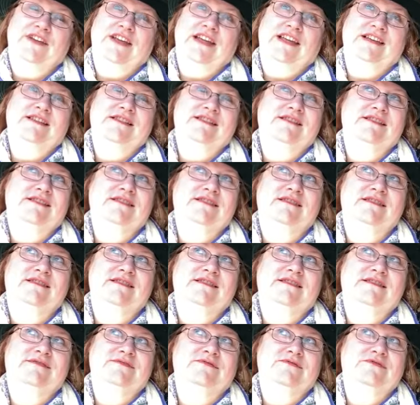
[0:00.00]
is
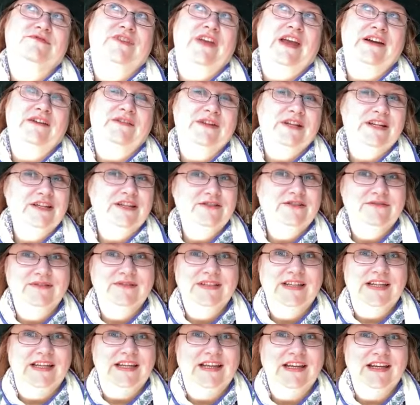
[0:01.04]
very
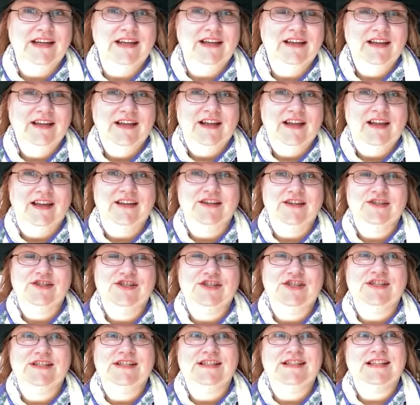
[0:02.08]
unique. Like
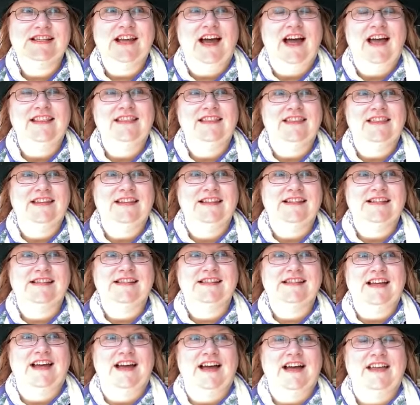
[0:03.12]
she's got this,
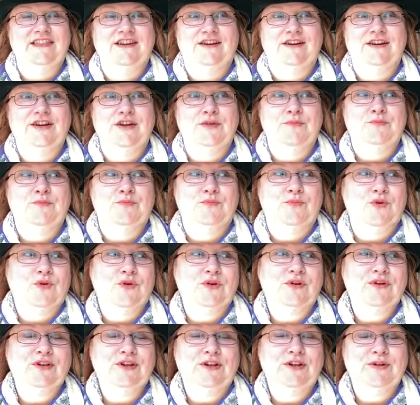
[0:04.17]
they're
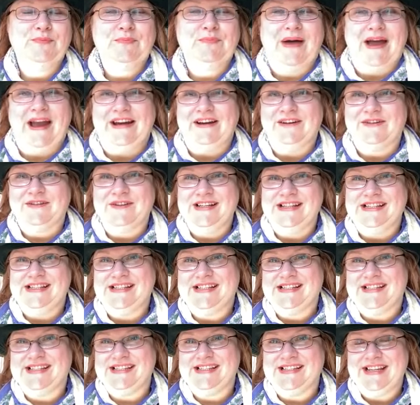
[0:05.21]
immortal
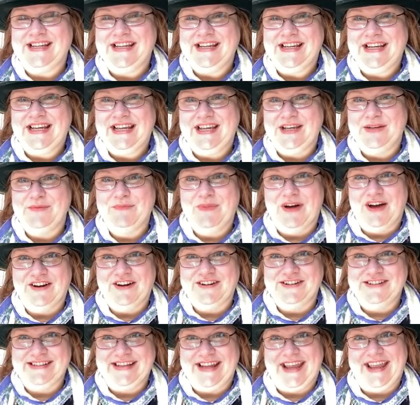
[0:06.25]
pirates in
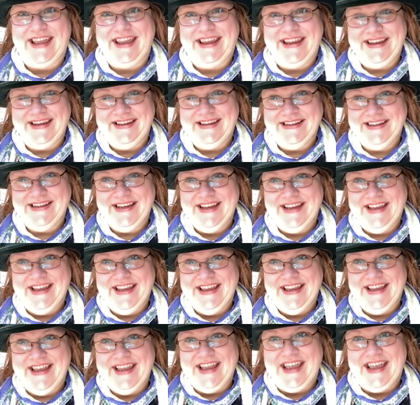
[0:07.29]
modern day.
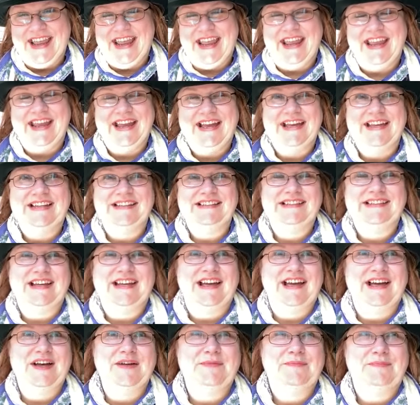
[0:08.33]
And
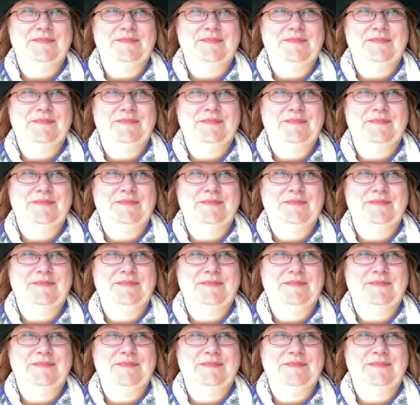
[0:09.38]
I